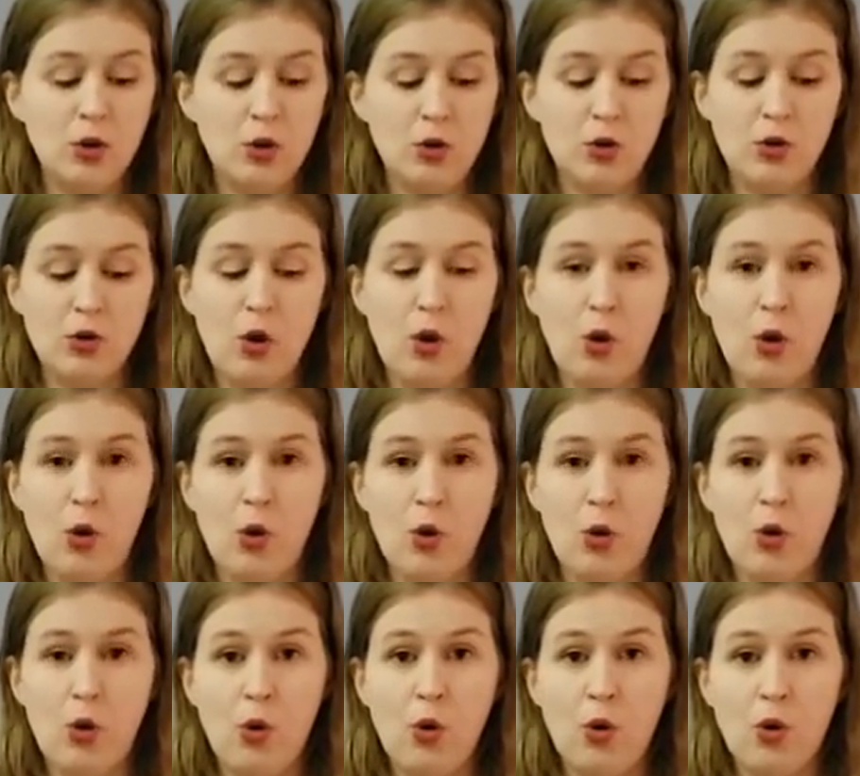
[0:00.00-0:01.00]

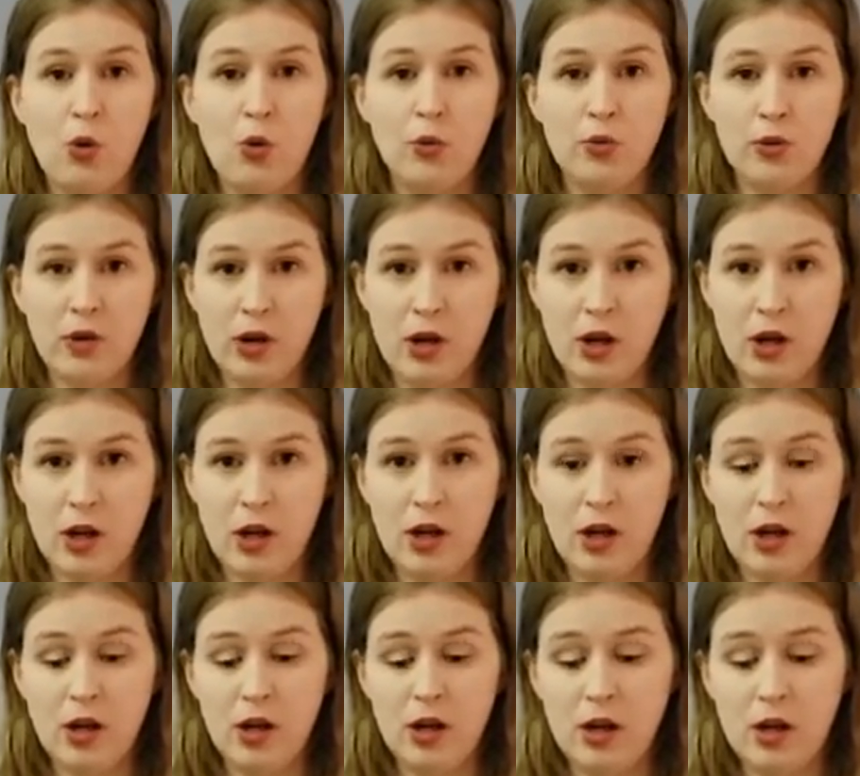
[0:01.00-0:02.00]
Do,
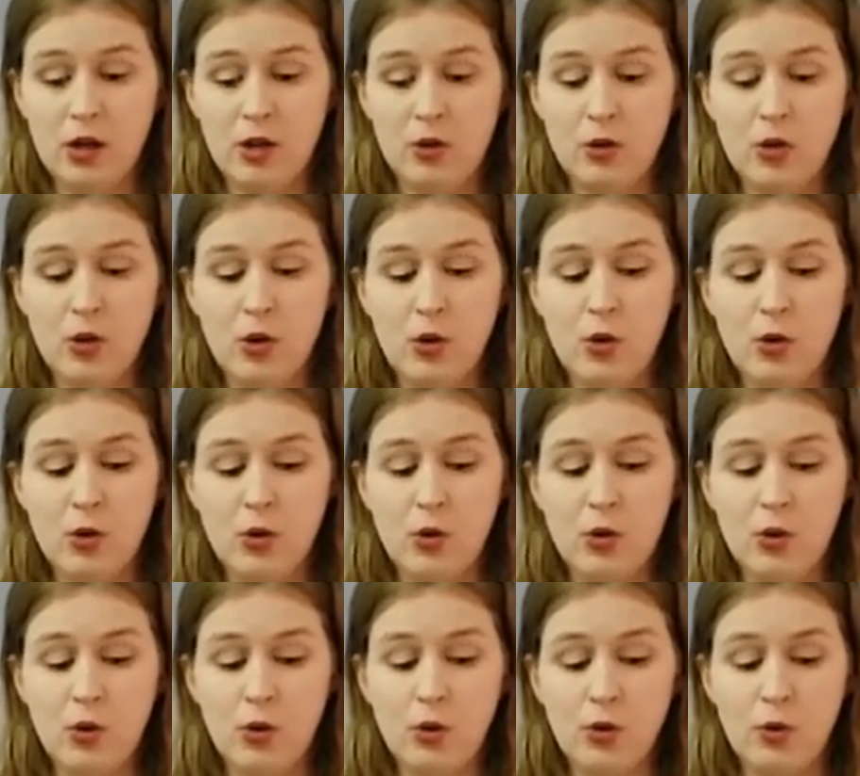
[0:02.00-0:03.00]
re,
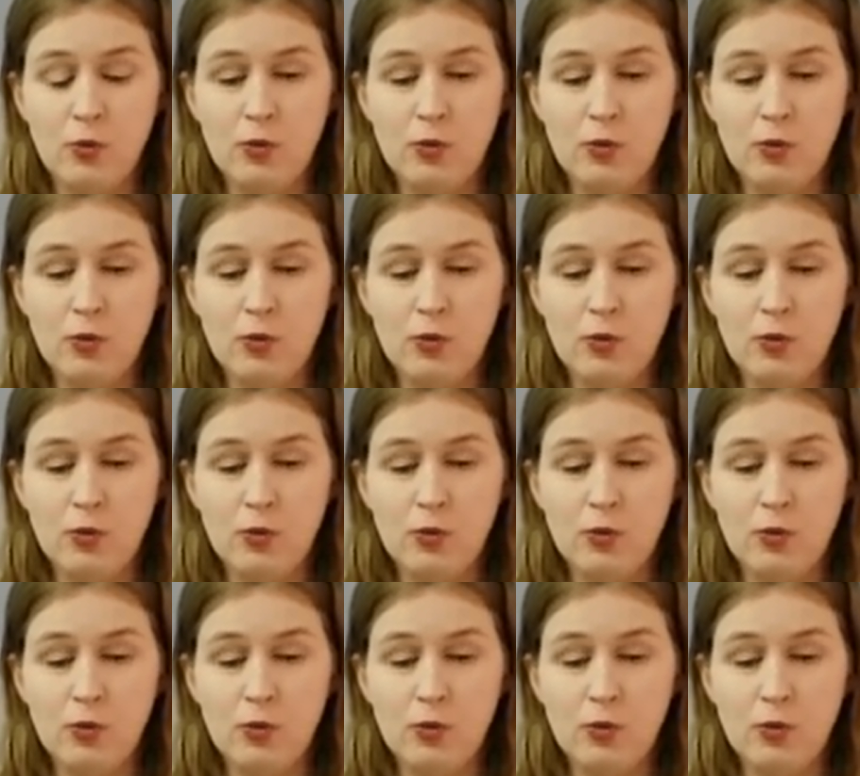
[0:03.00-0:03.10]
do,